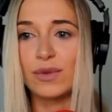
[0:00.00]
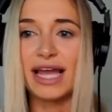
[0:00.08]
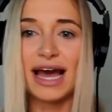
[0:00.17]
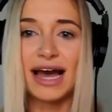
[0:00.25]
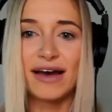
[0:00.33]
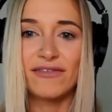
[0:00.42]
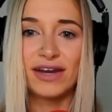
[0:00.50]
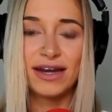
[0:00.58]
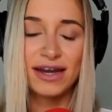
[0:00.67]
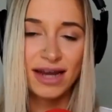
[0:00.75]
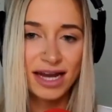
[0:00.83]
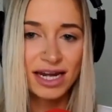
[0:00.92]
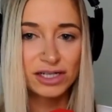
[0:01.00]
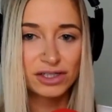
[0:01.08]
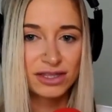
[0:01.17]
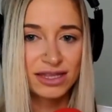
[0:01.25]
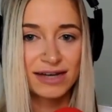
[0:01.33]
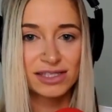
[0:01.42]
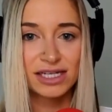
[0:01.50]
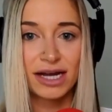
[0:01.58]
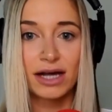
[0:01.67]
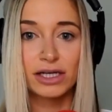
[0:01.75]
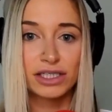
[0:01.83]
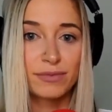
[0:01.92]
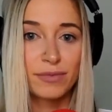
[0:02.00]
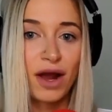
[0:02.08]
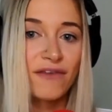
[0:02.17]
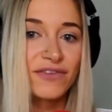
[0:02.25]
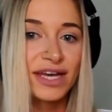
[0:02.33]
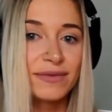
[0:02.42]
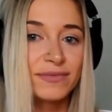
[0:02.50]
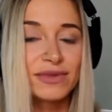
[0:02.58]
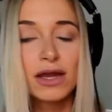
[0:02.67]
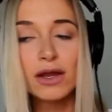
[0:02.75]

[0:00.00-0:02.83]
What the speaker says: we have $900,000 in profit.